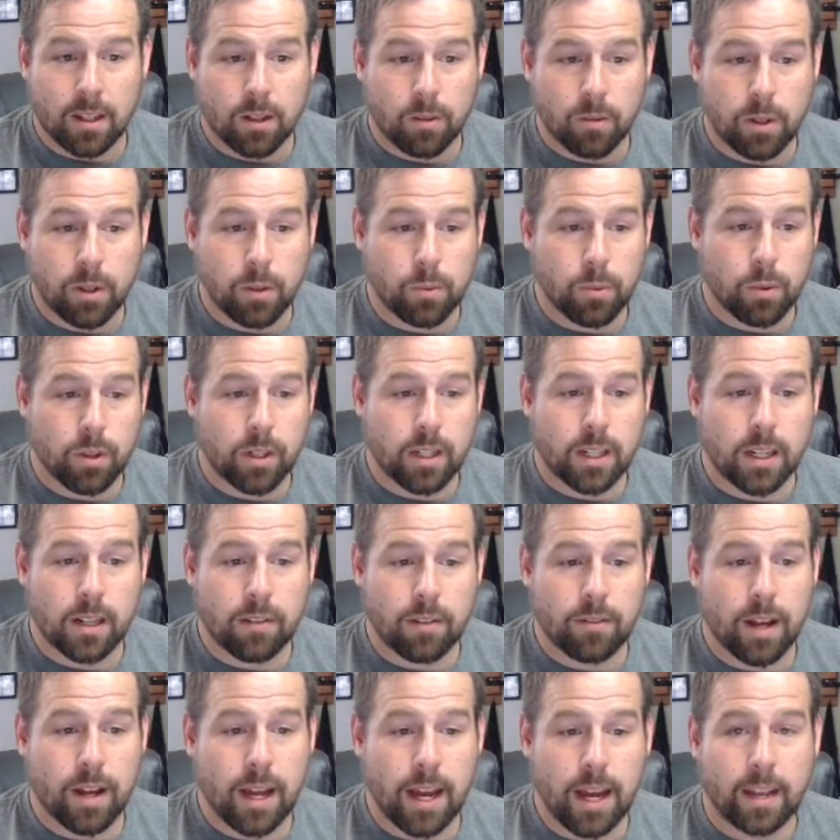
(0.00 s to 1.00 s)
We wouldn't have
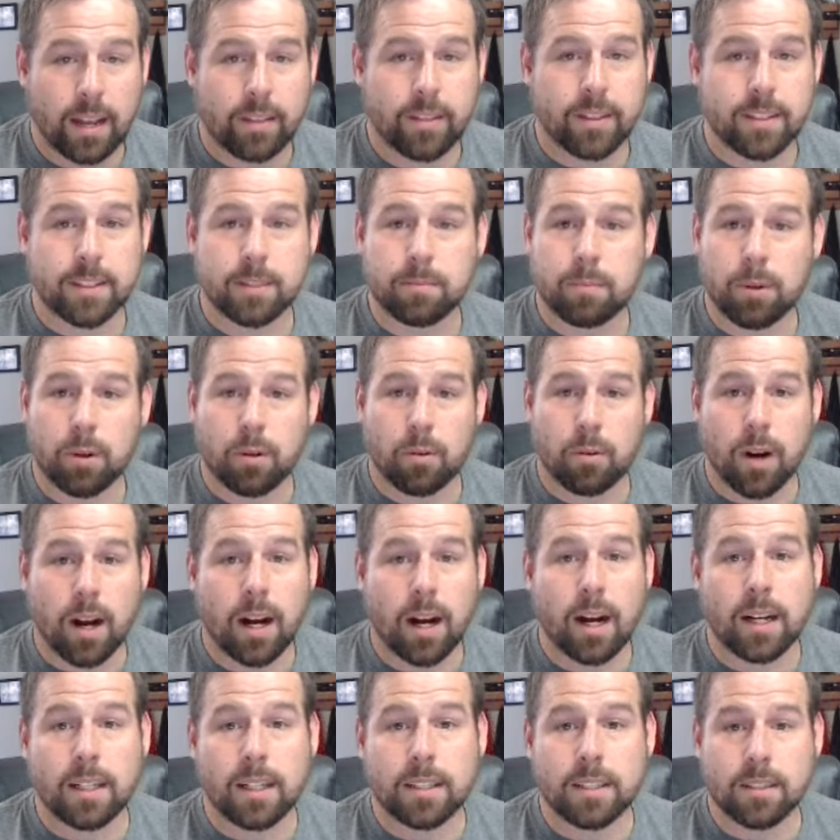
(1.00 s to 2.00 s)
had this
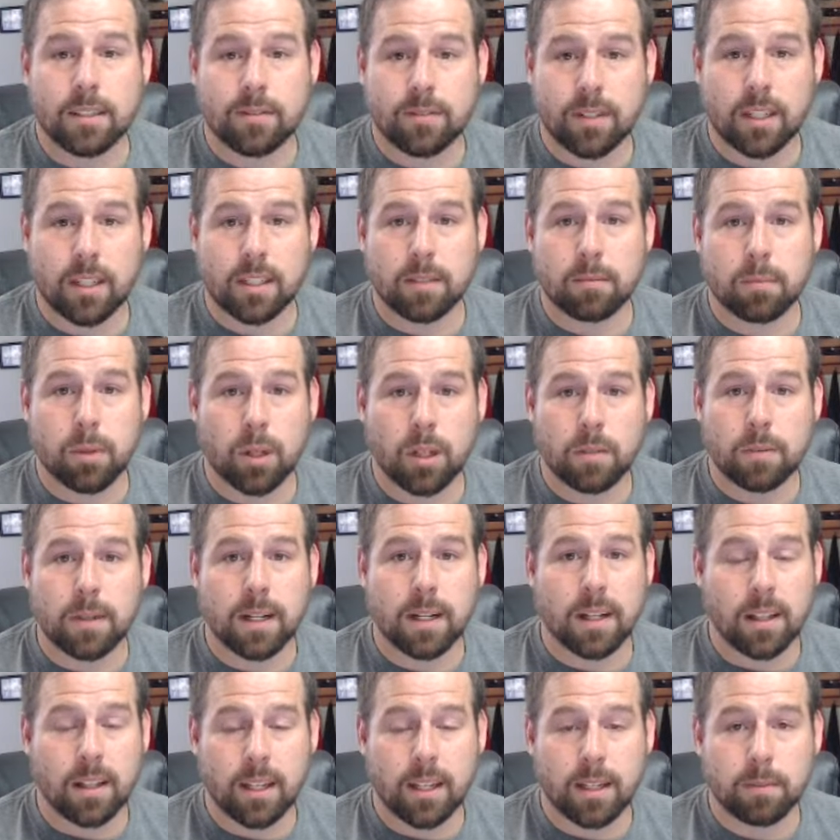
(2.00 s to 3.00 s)
barrage of unemployment
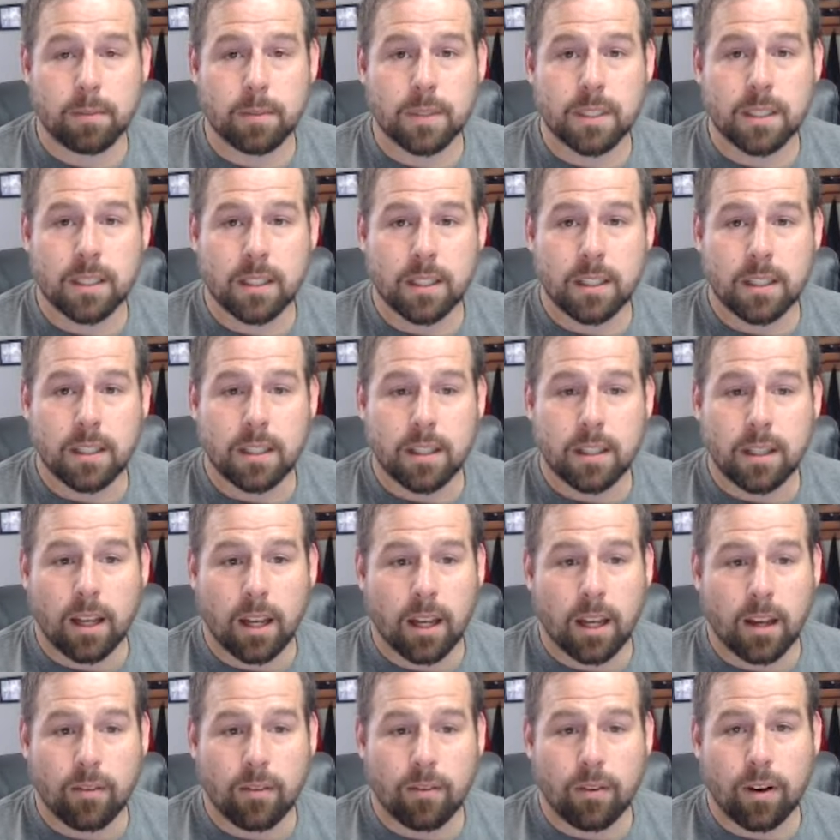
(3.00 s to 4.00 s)
claims
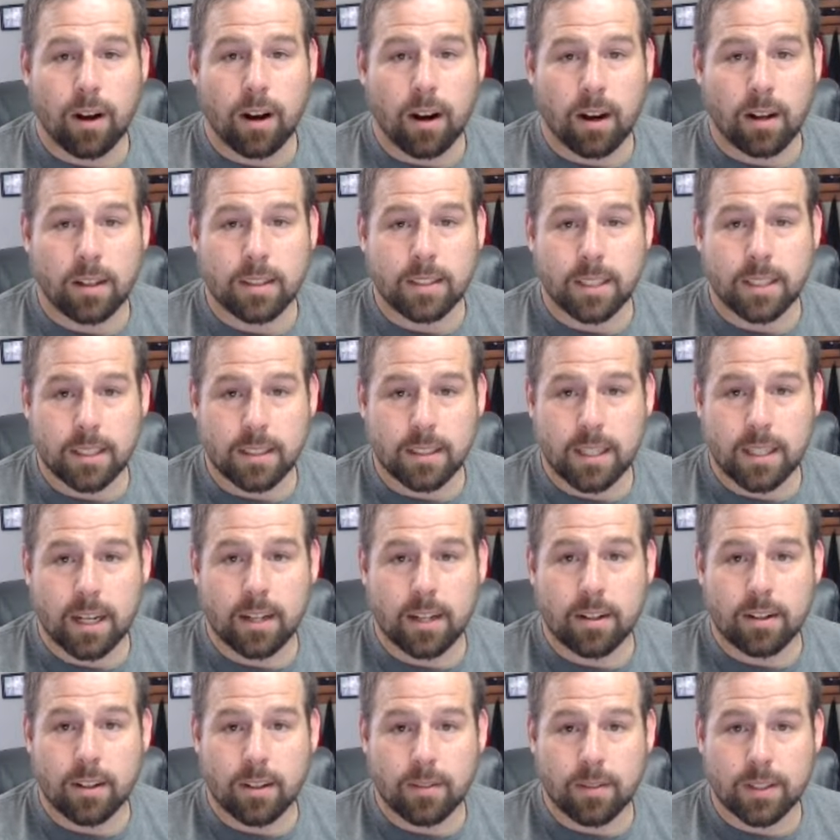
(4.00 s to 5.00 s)
if our
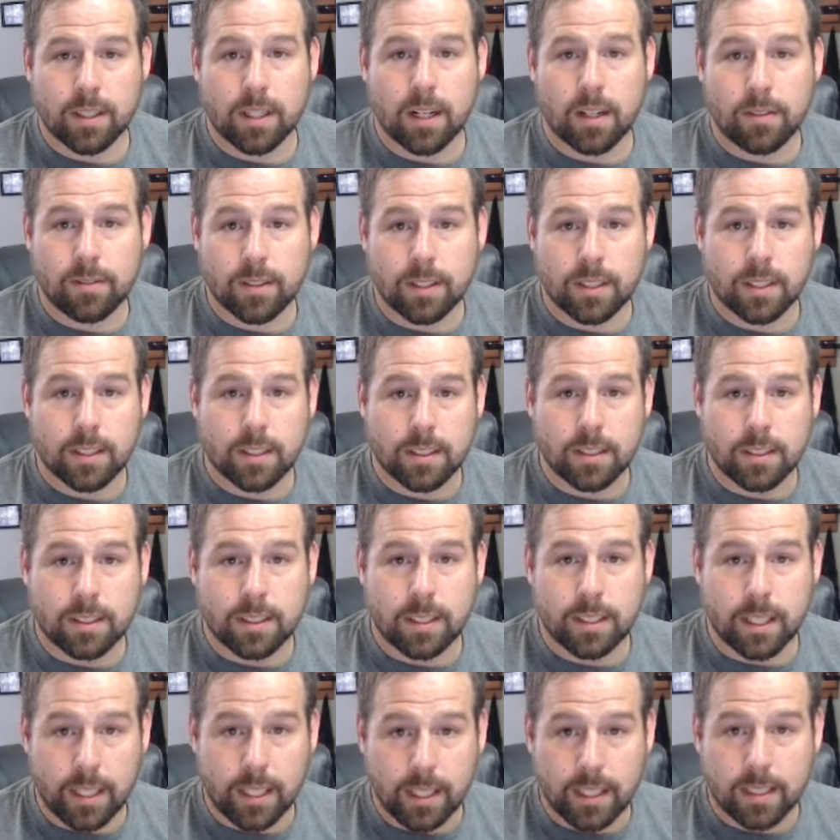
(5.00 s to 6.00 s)
dictator of a governor
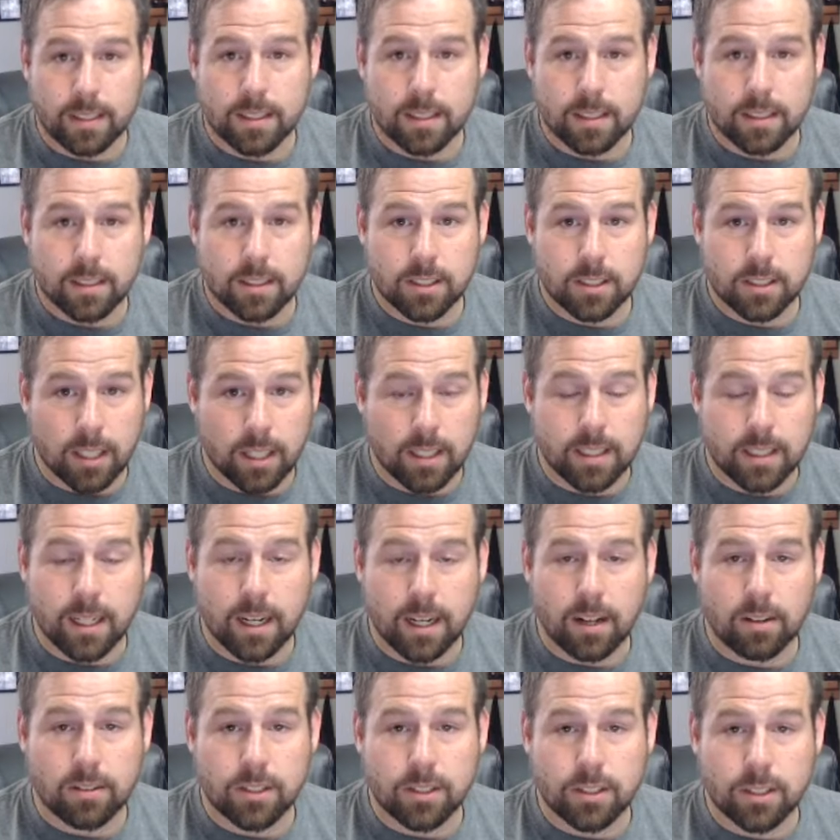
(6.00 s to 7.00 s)
didn't shut
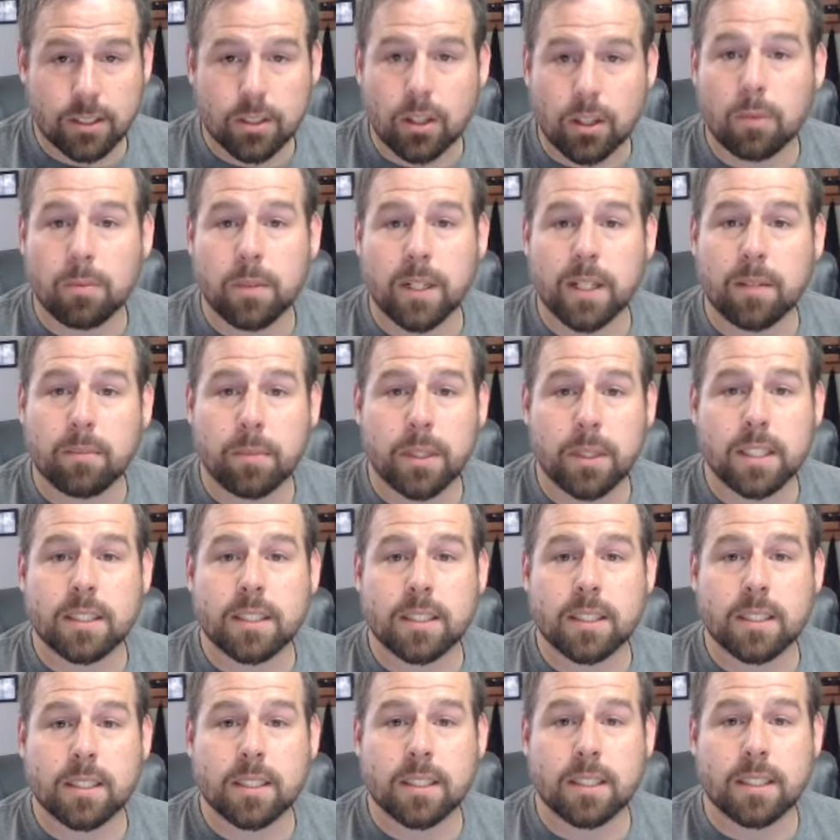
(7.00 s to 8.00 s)
down so many
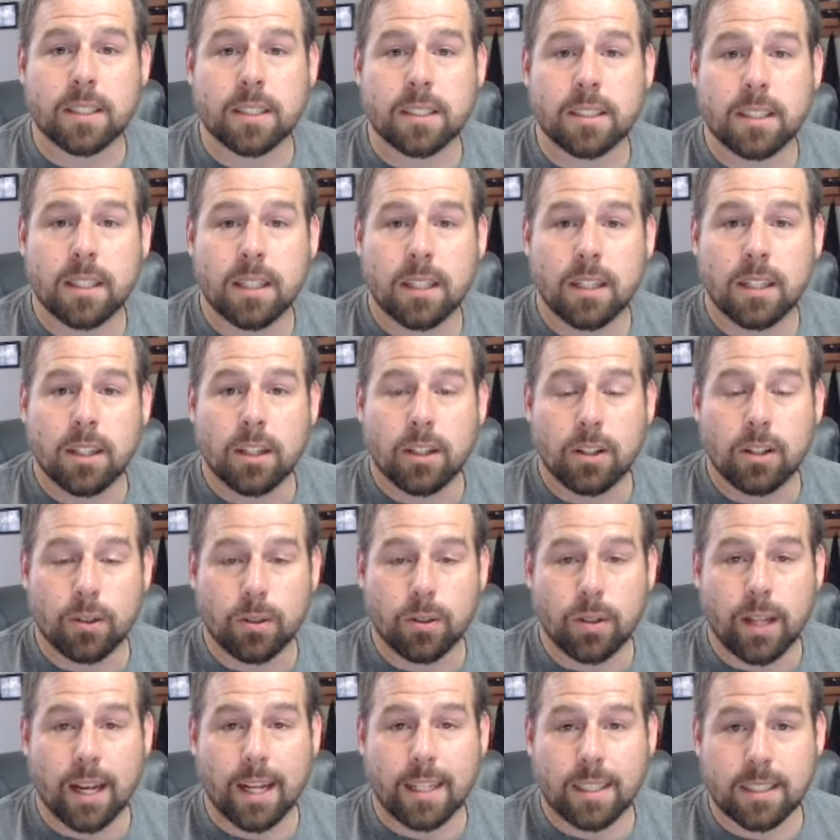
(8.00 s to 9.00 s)
businesses who
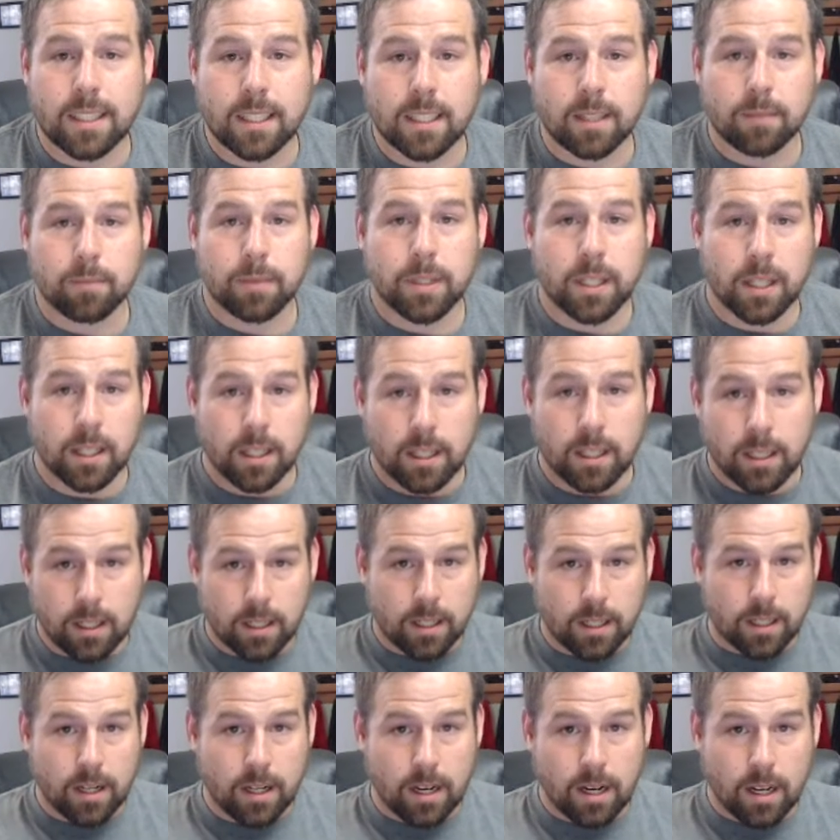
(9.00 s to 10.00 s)
they deemed
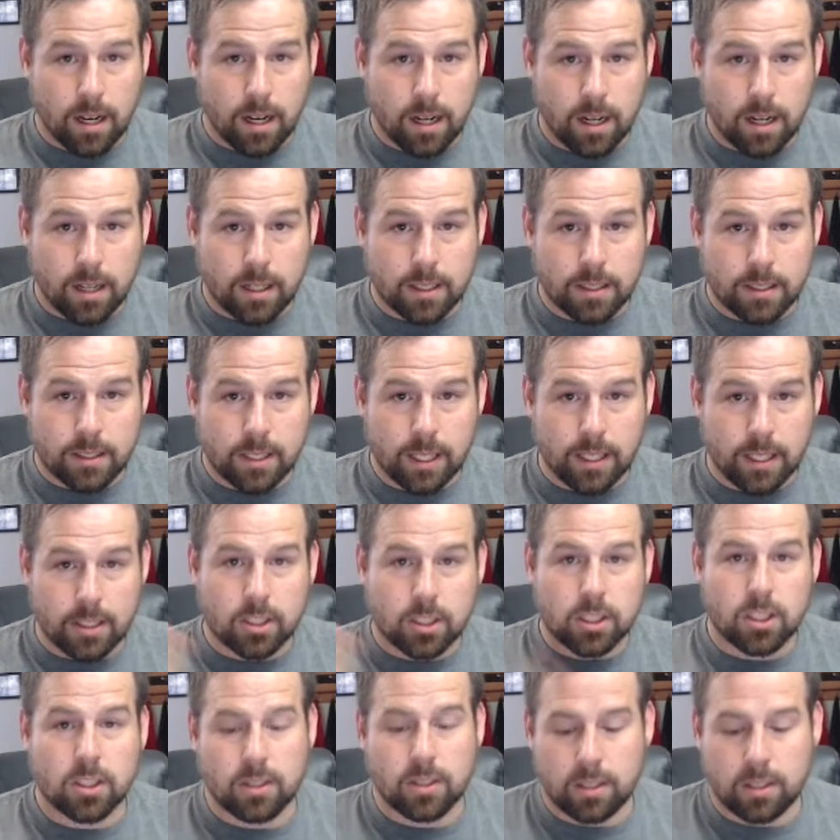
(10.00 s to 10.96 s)
non-essential.